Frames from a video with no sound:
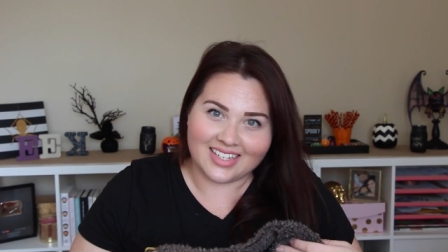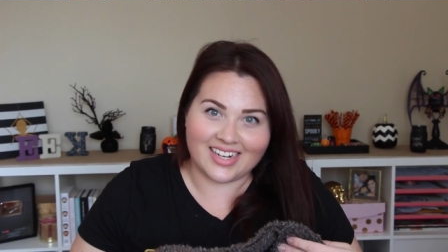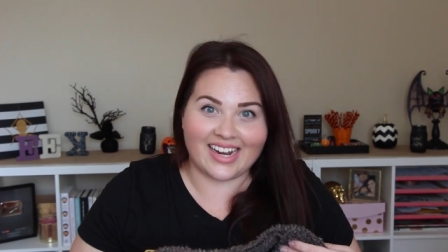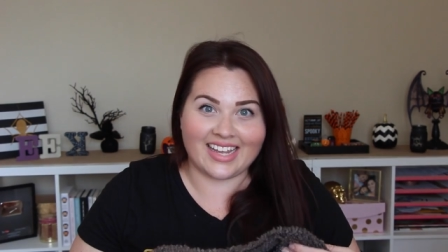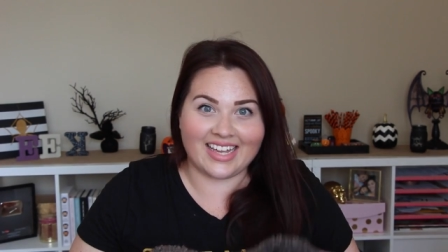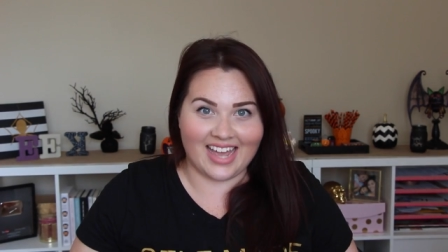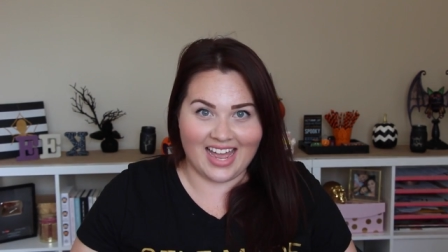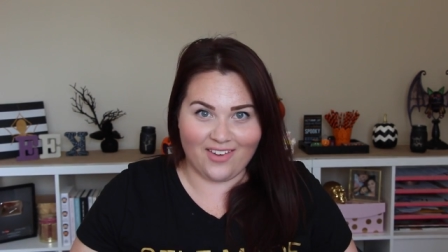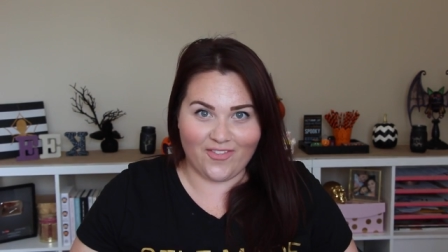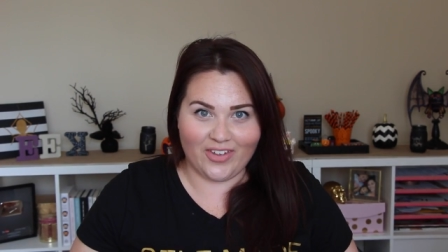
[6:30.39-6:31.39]
Did I
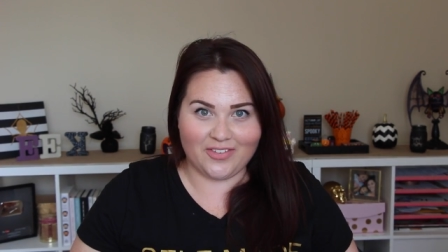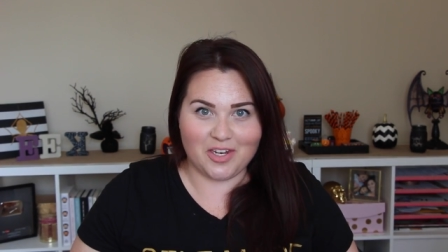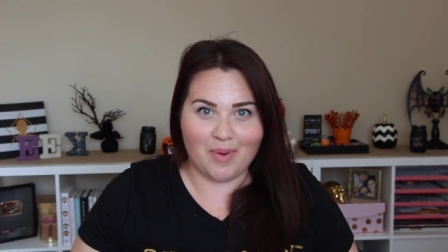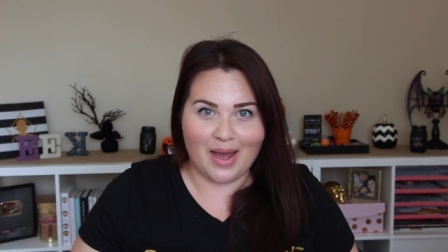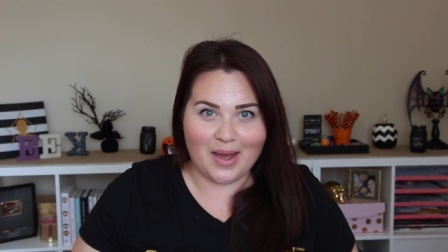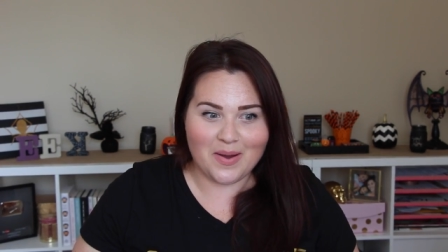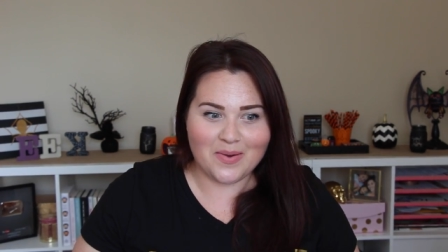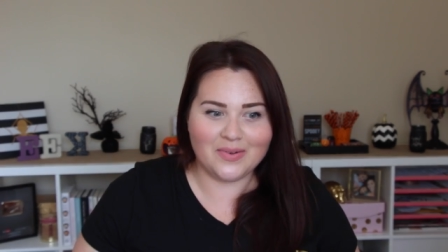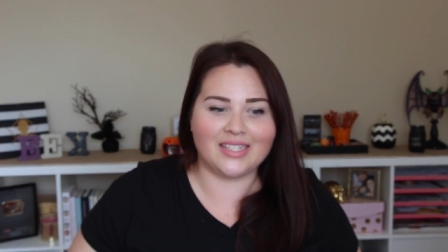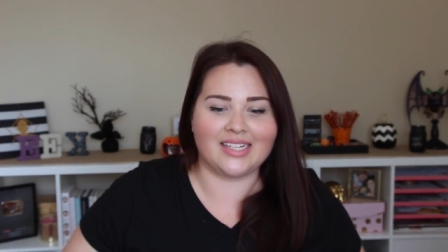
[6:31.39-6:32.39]
gain 50
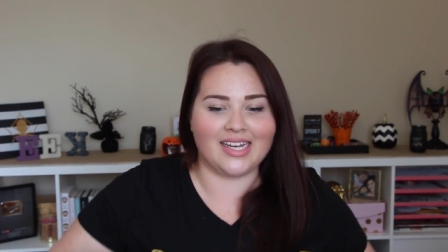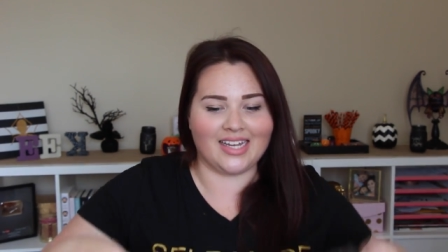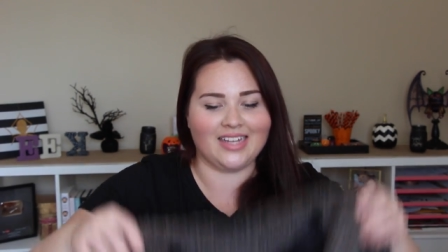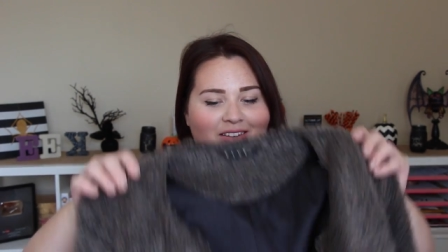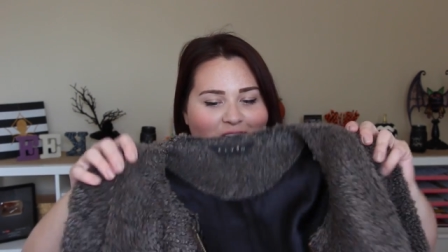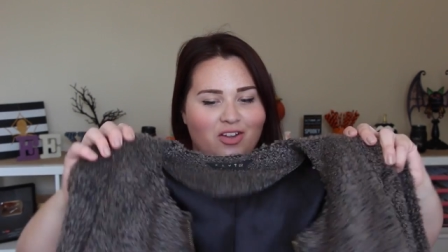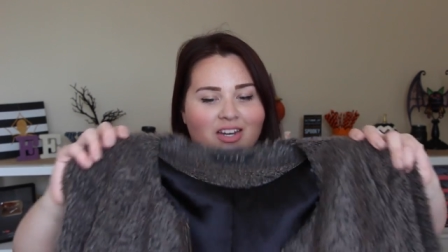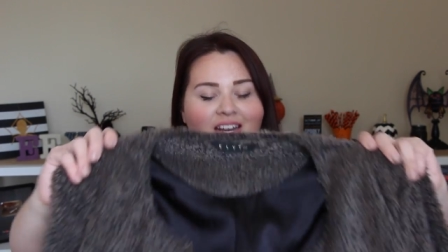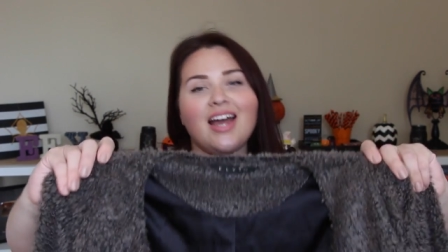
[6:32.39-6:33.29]
pounds? Like, no, you did